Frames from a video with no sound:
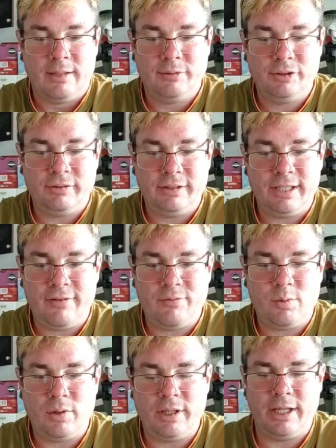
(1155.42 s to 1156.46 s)
sure I did have
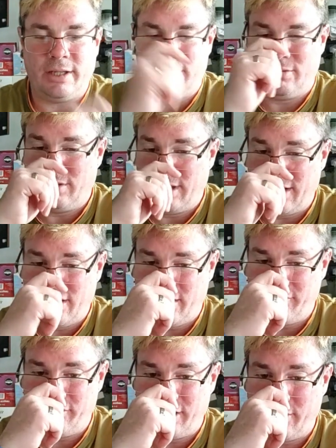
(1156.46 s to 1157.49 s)
one niggle, and I
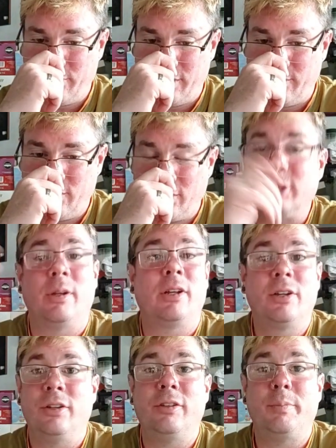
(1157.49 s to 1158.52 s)
can't think of what it was, so it
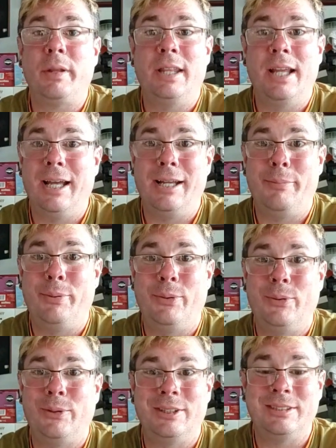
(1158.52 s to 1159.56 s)
couldn't have been that
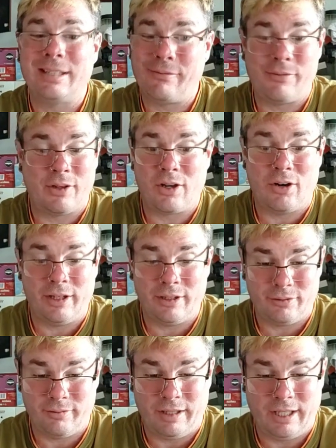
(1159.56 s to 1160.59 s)
important because I'd forgot it
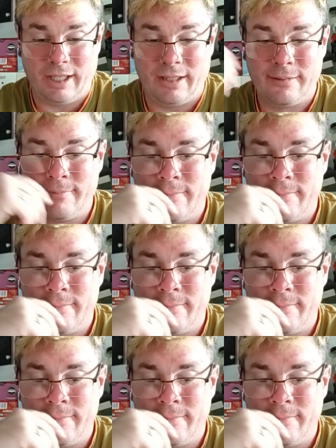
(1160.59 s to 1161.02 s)
already.